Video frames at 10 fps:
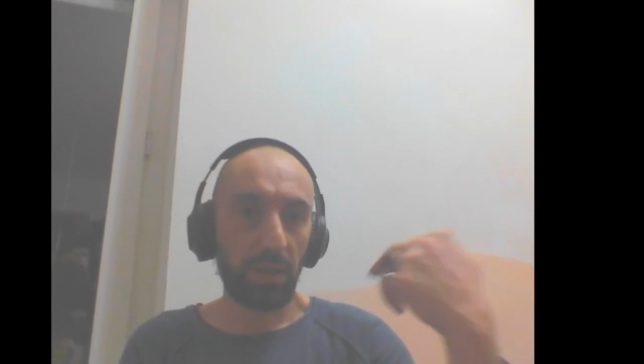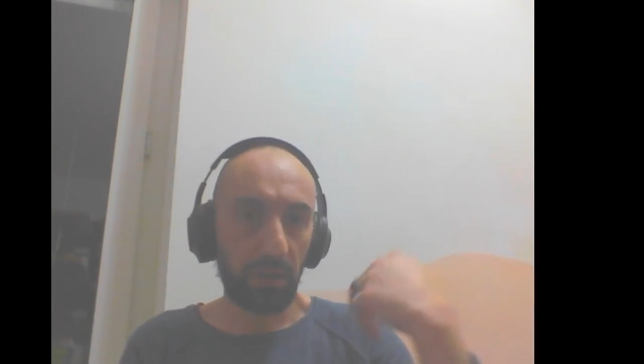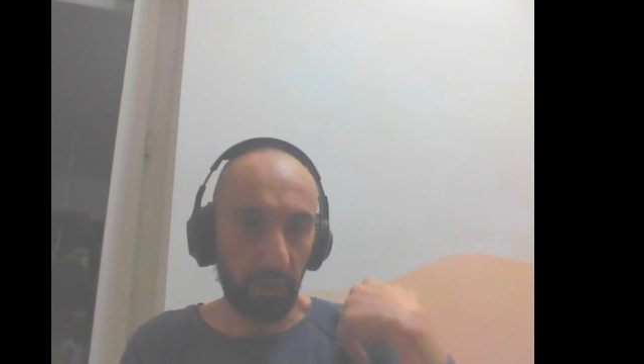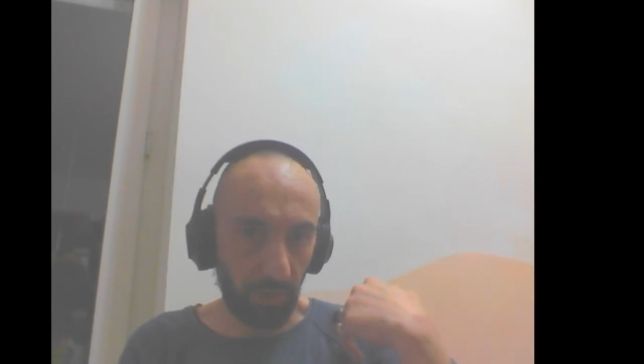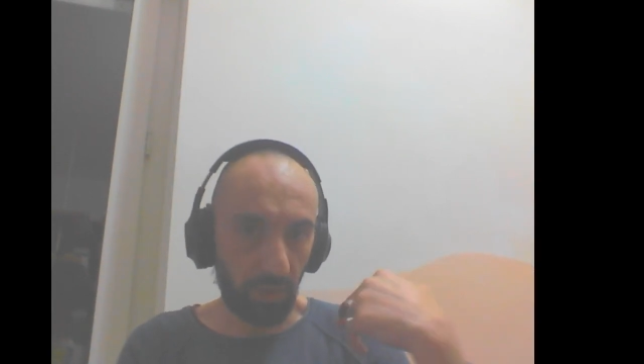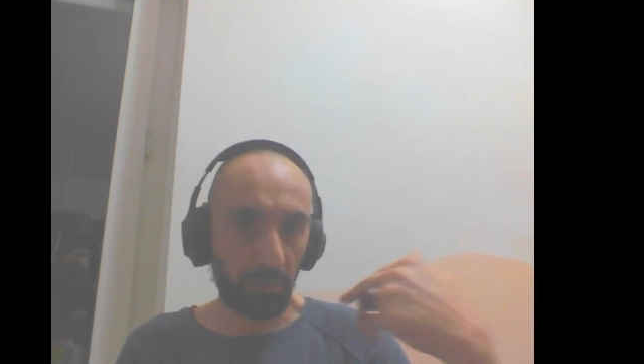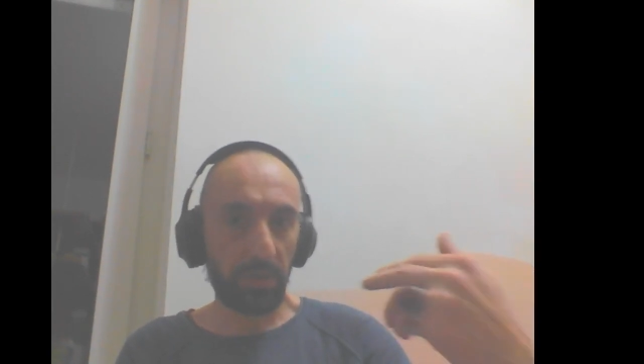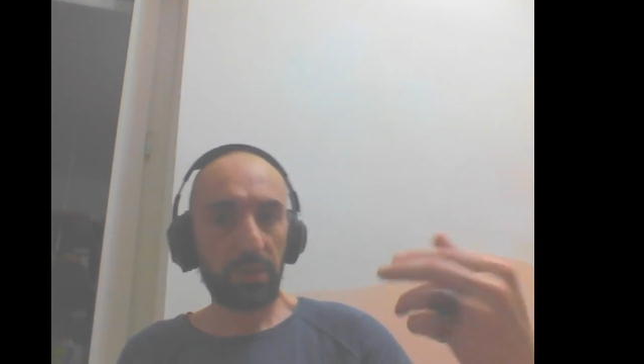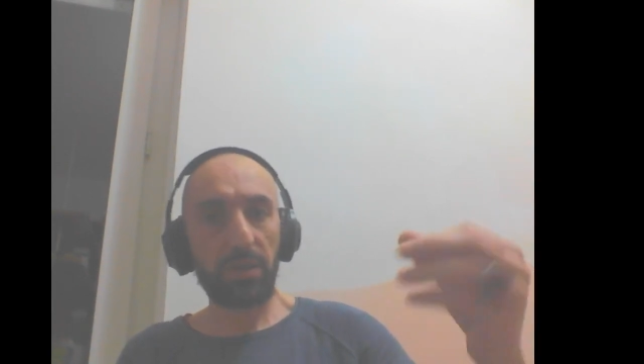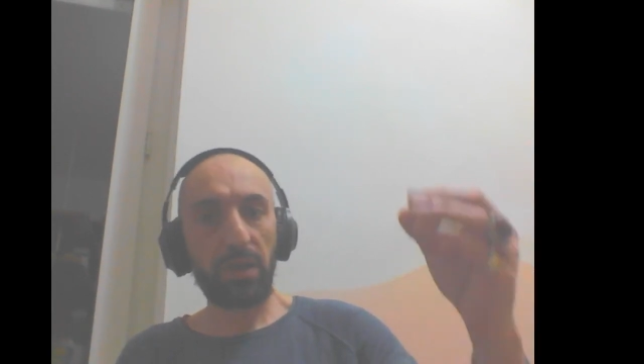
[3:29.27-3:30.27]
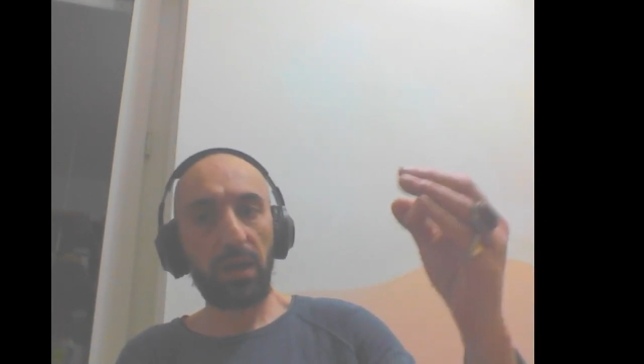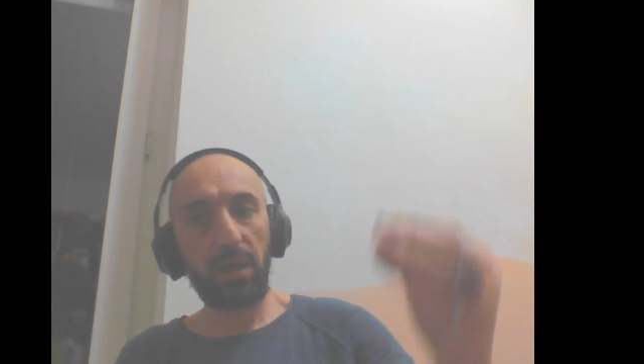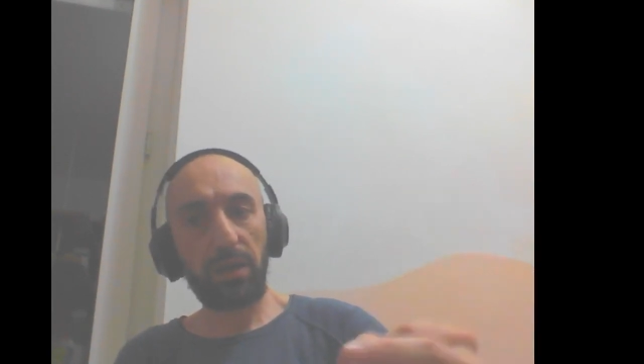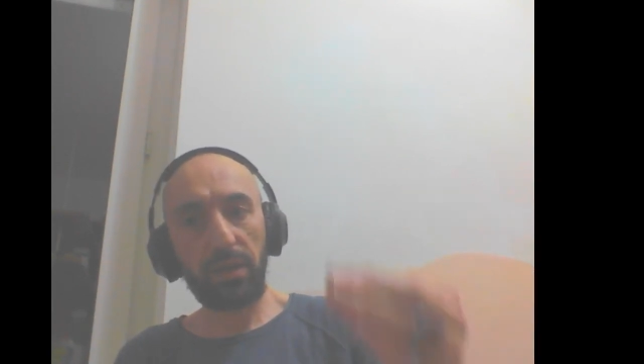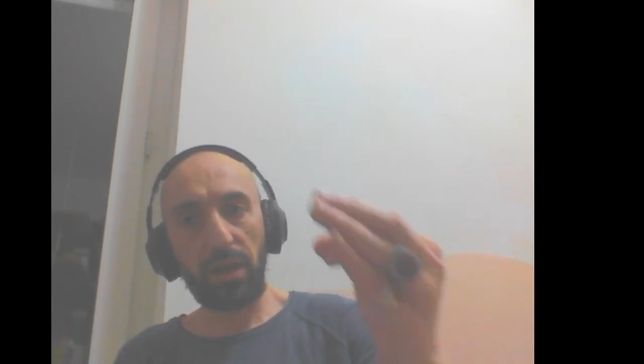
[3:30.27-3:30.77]
Developers
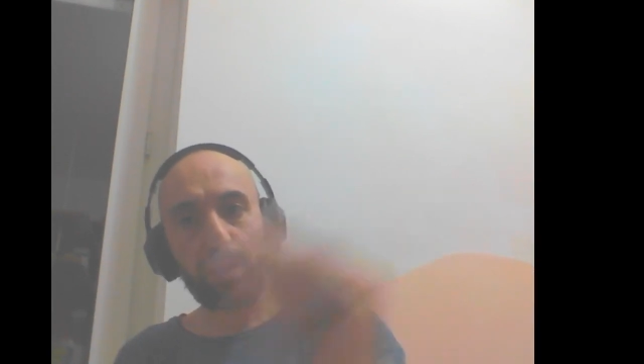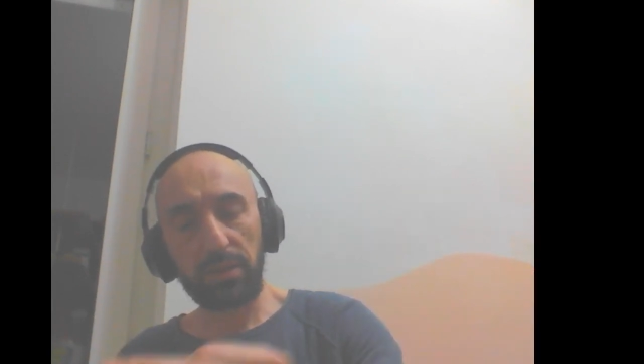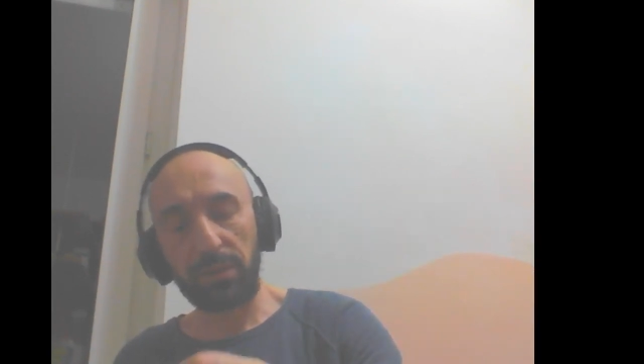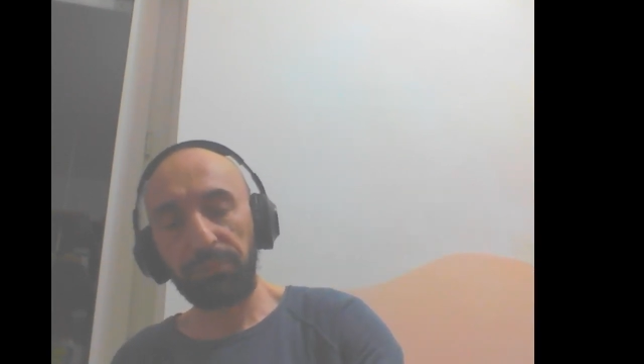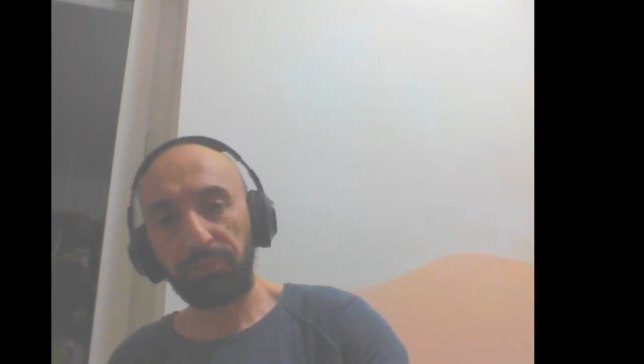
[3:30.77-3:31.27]
are the answer.